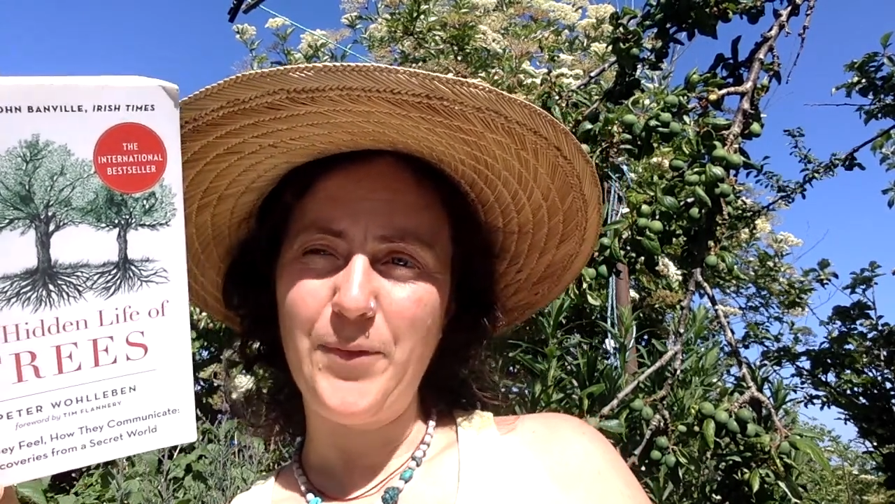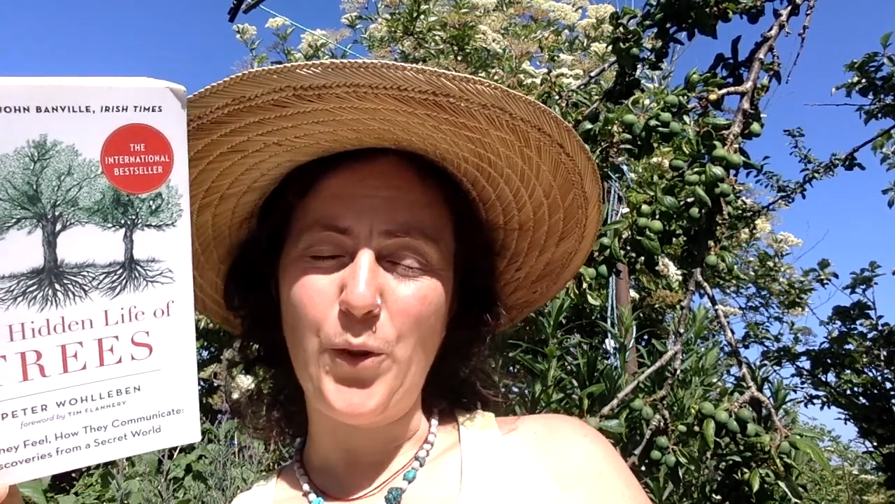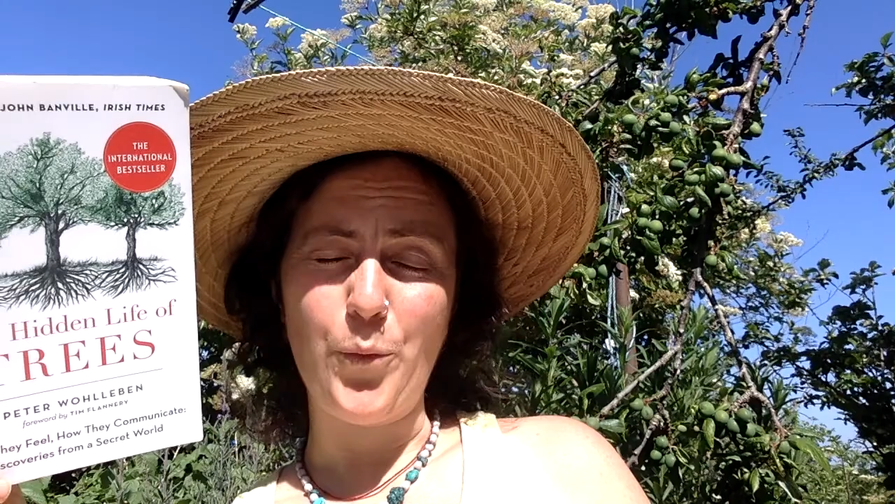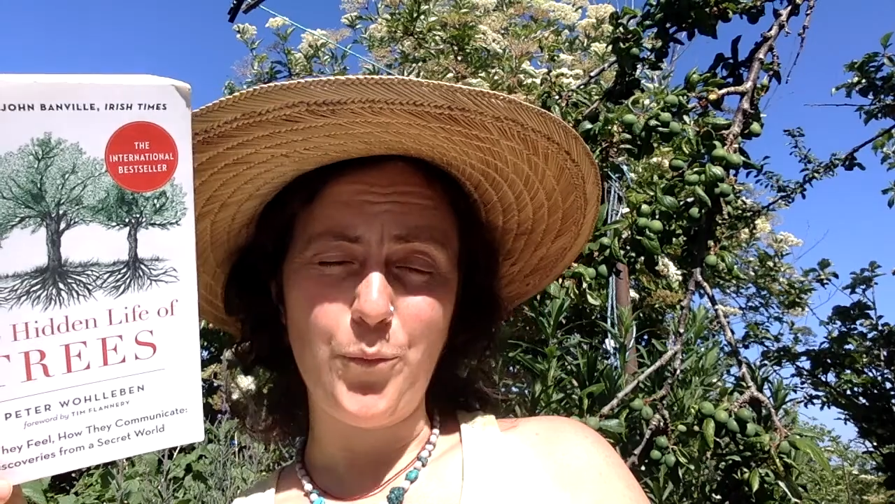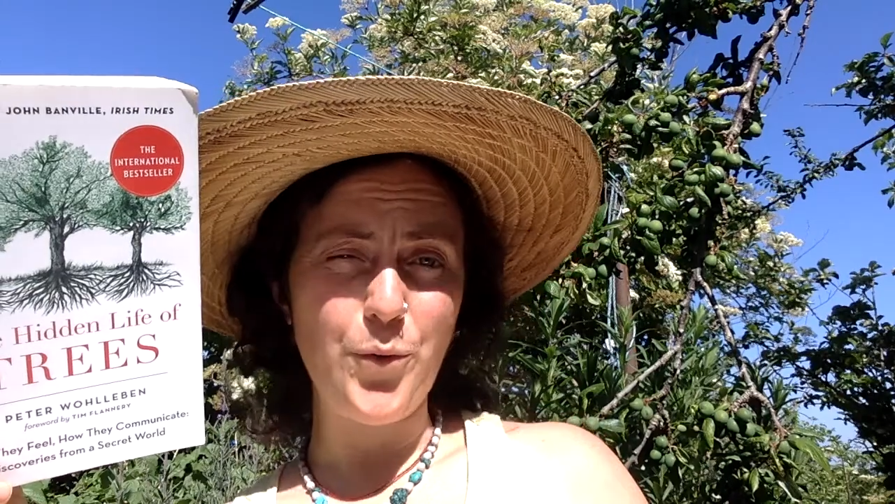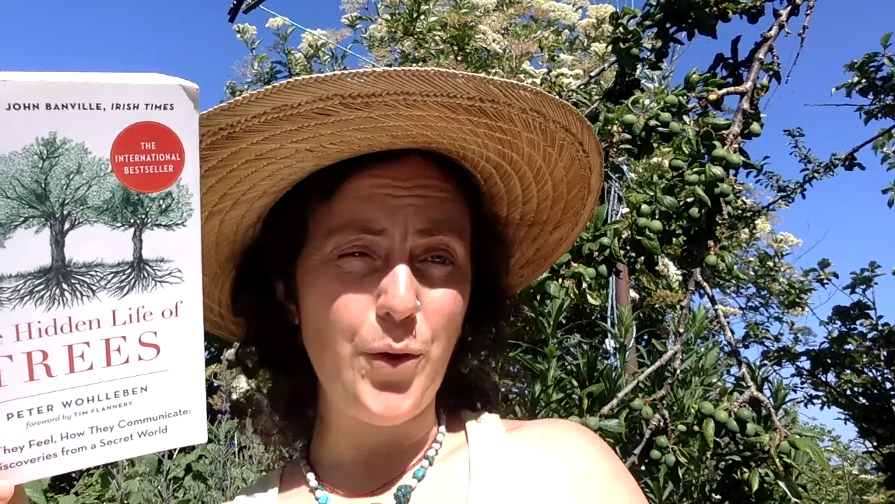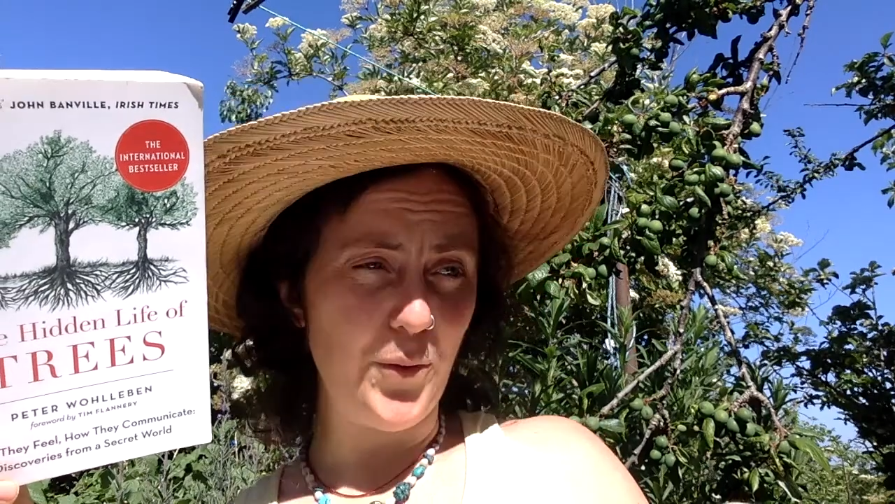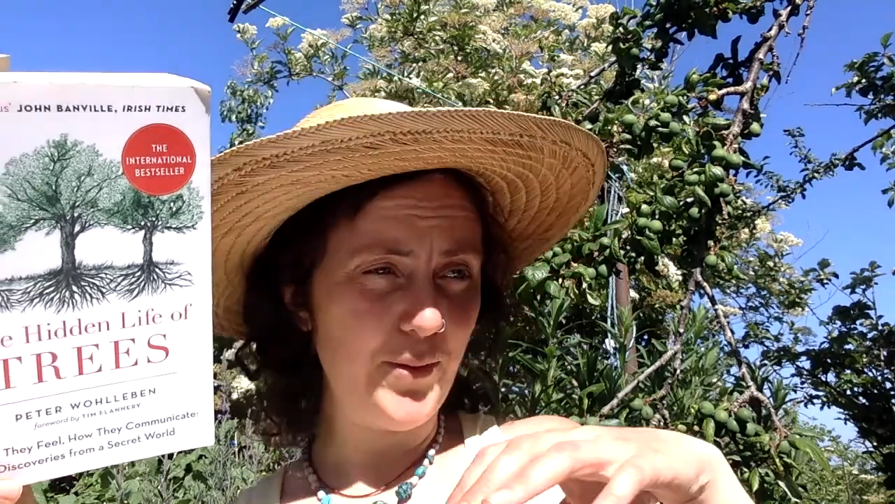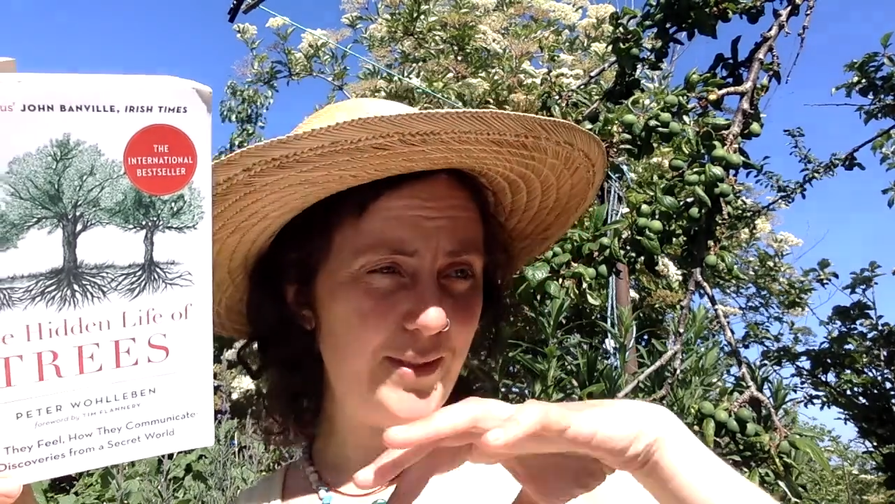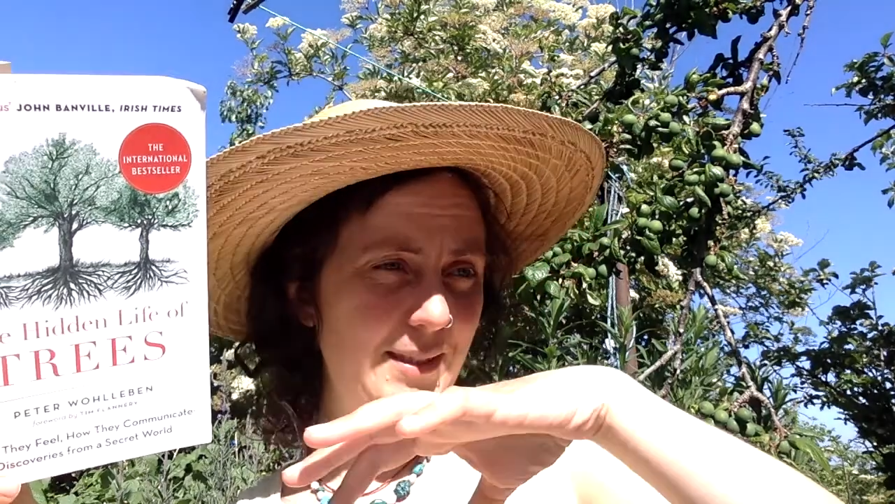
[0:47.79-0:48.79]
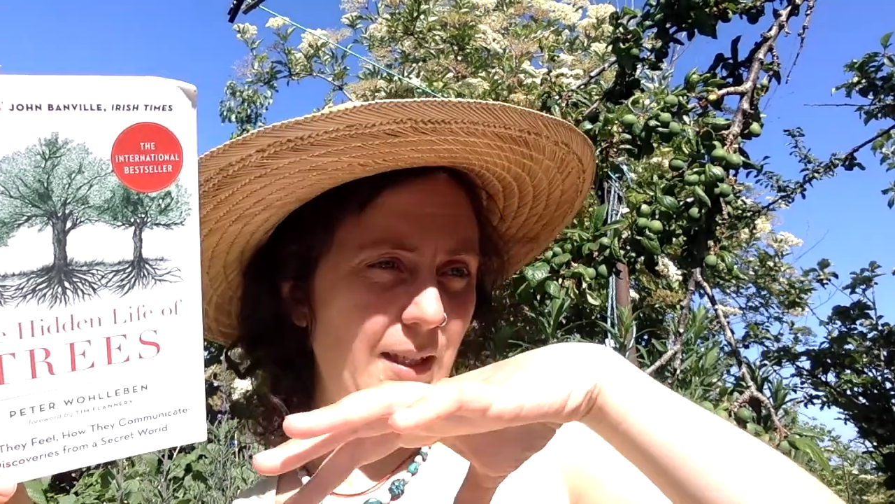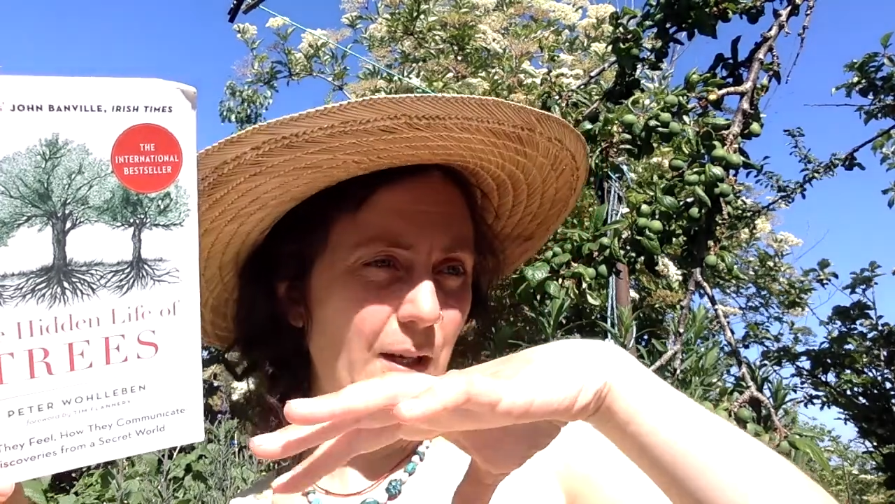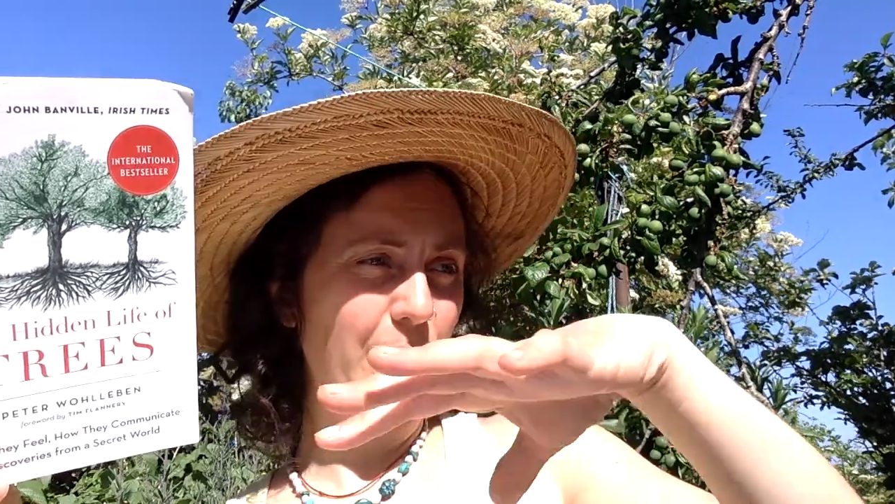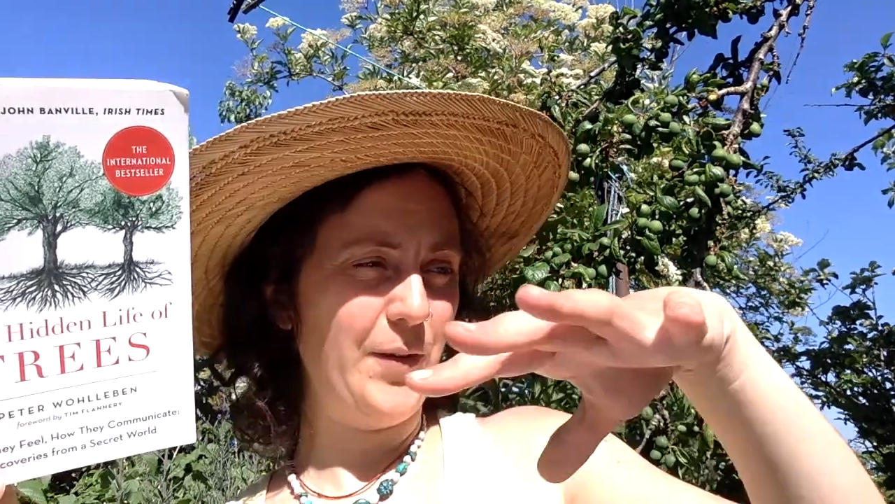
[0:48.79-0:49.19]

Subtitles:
the roots of